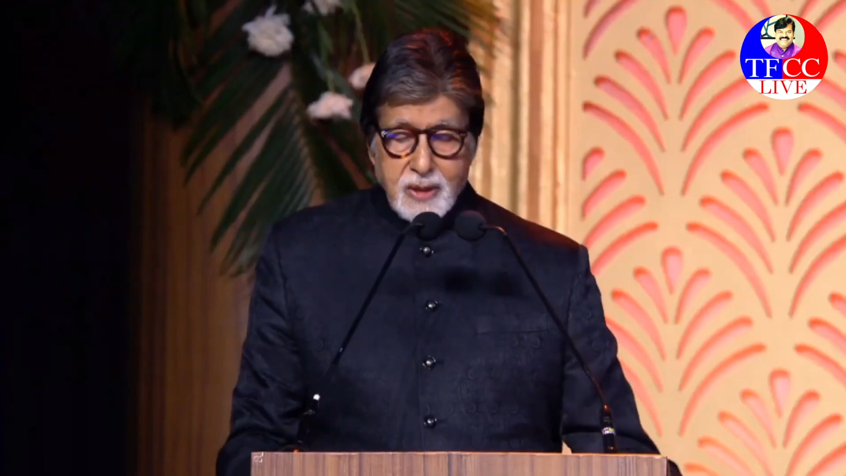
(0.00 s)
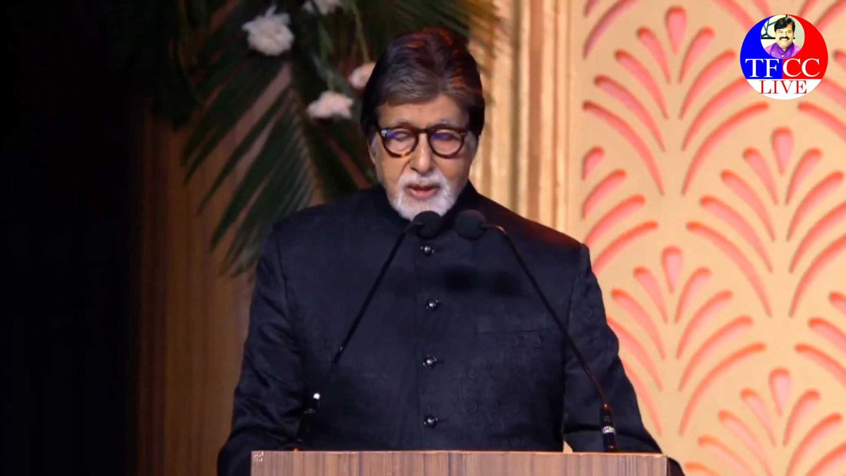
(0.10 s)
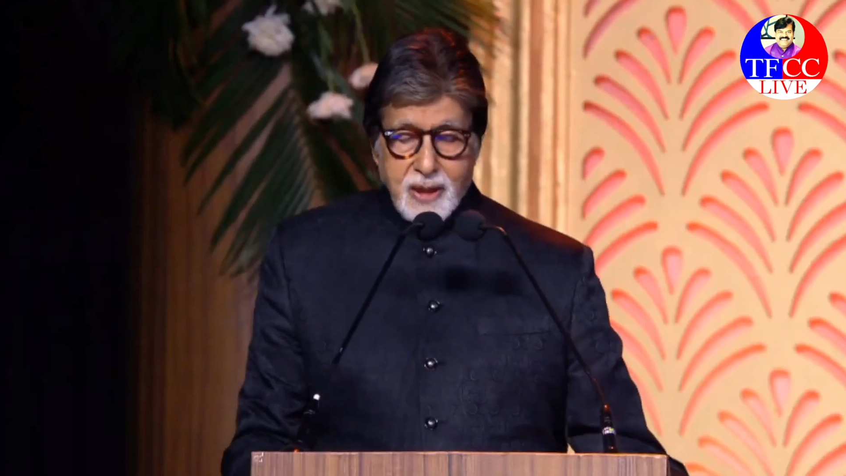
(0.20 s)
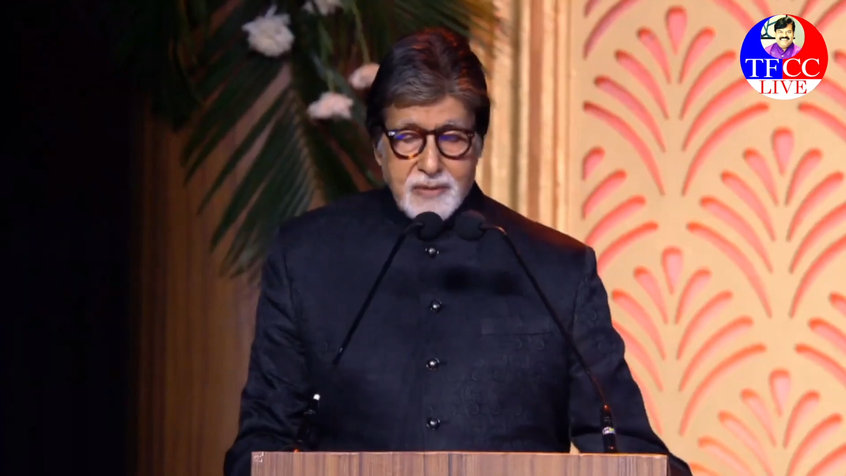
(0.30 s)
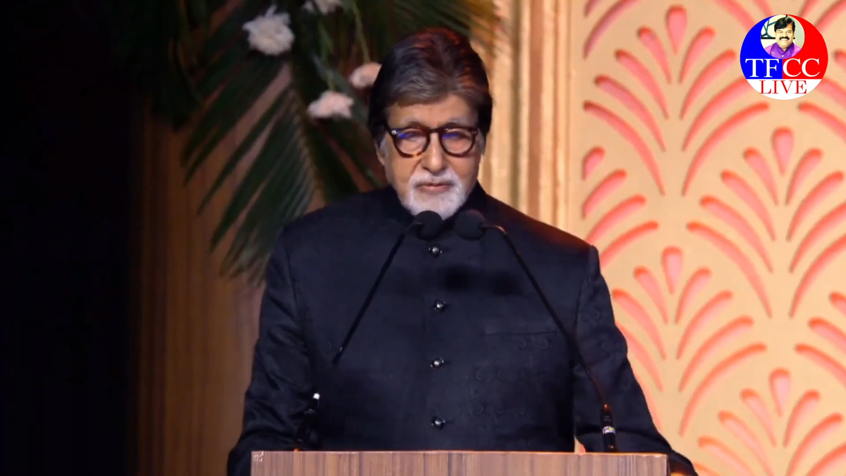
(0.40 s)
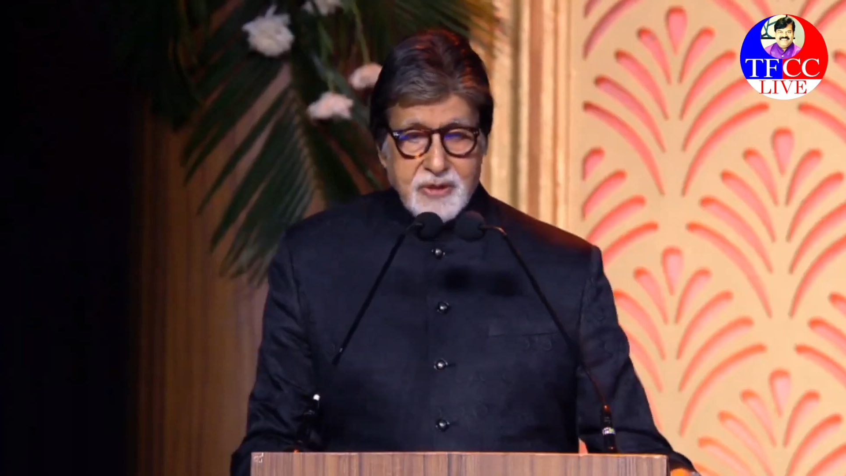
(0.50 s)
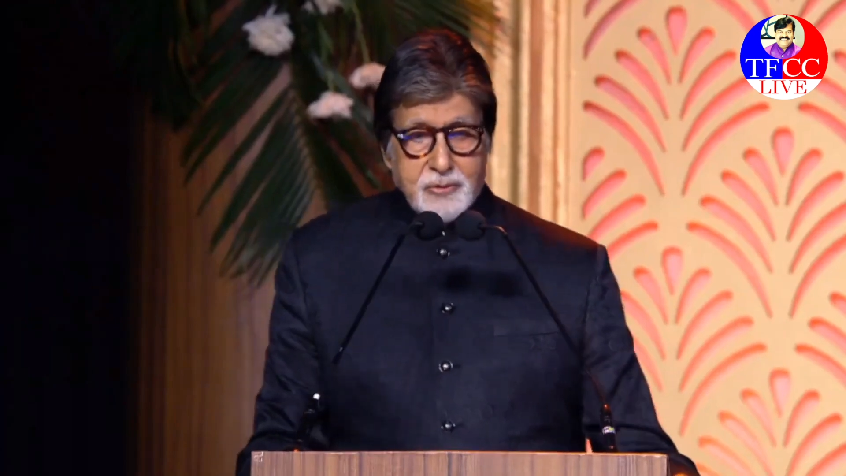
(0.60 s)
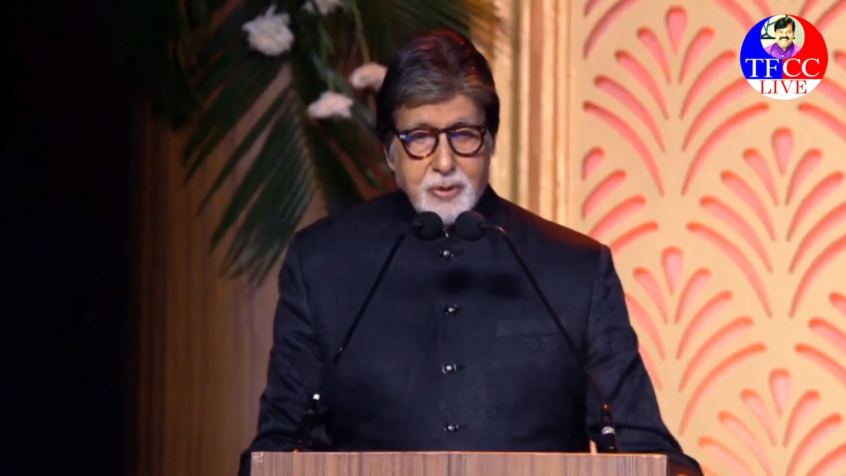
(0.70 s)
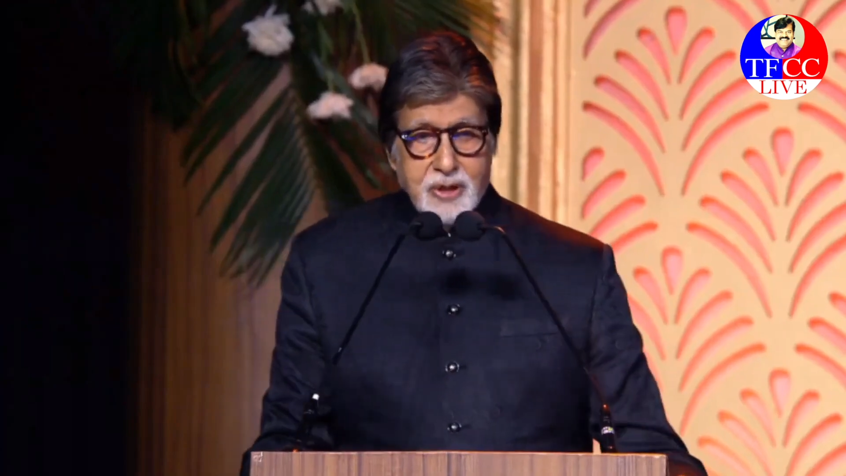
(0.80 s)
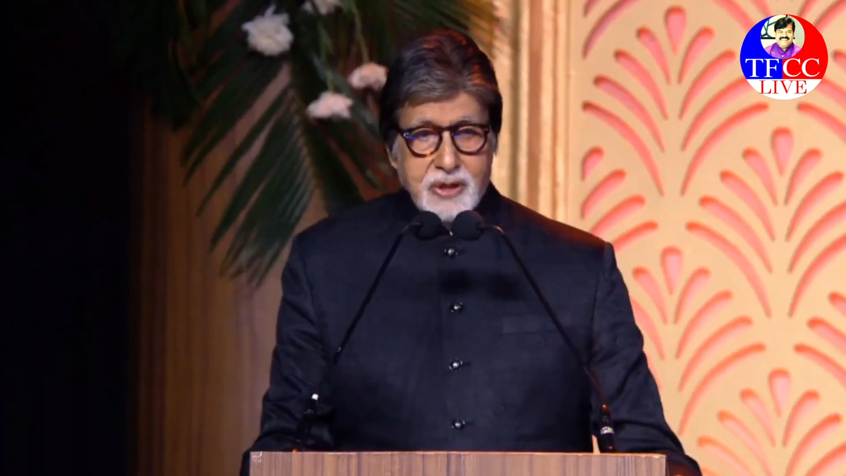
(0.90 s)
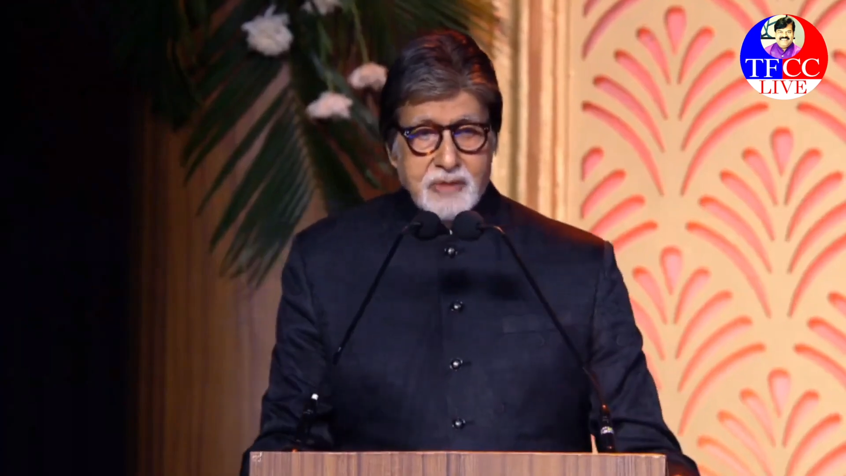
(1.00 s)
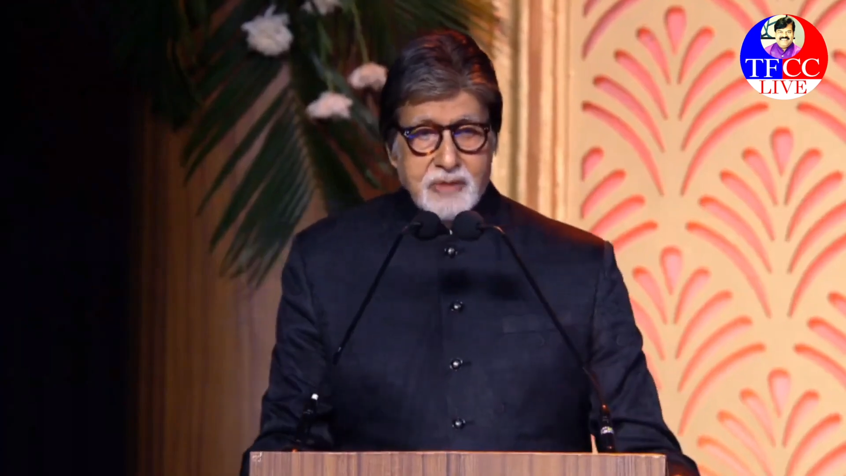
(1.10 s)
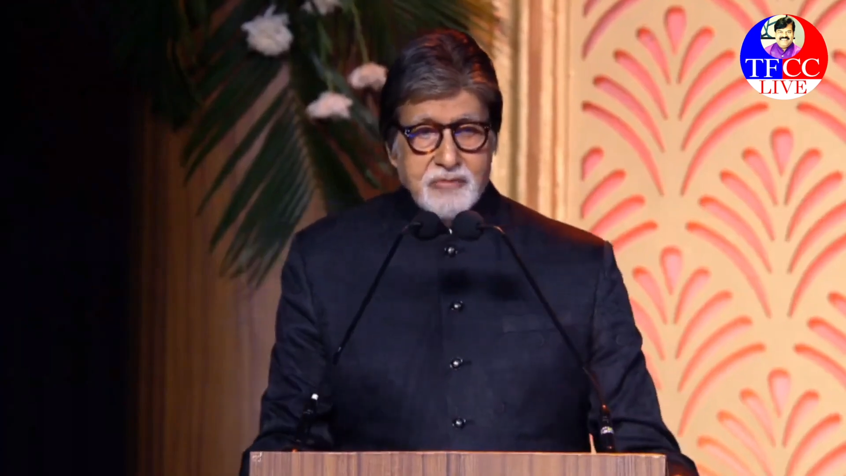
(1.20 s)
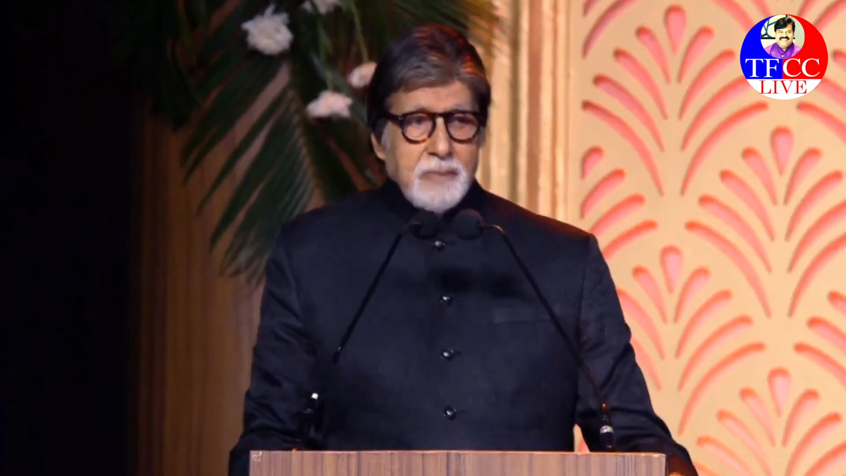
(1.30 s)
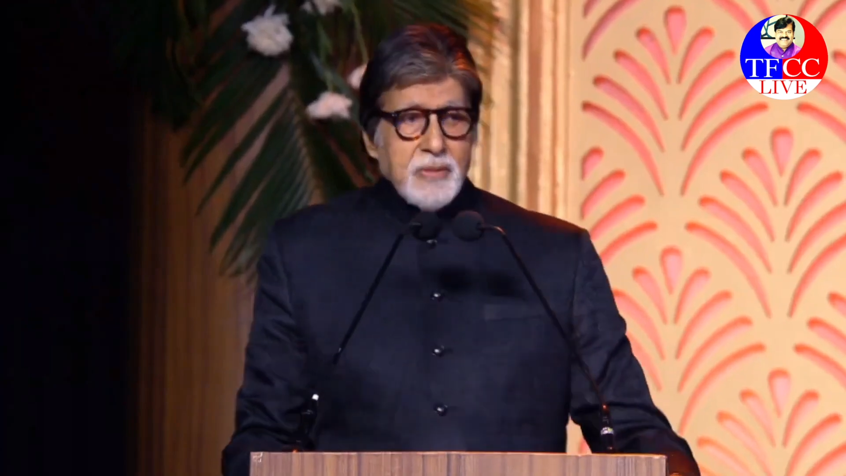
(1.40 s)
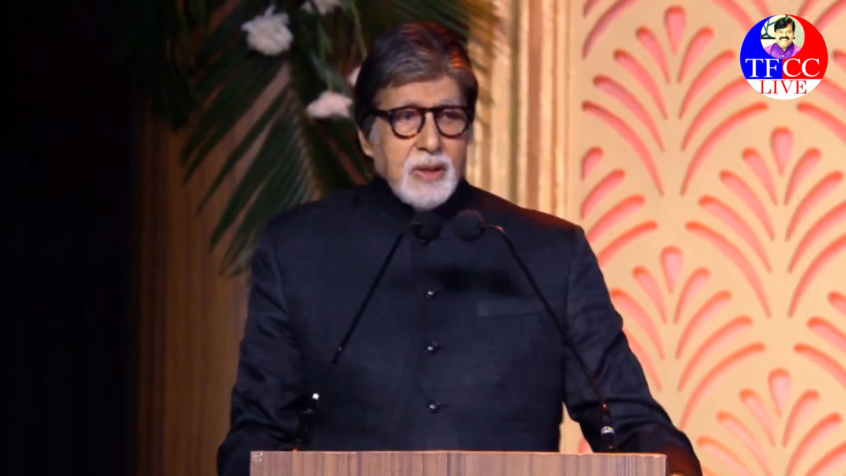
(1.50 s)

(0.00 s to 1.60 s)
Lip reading: life that we are living,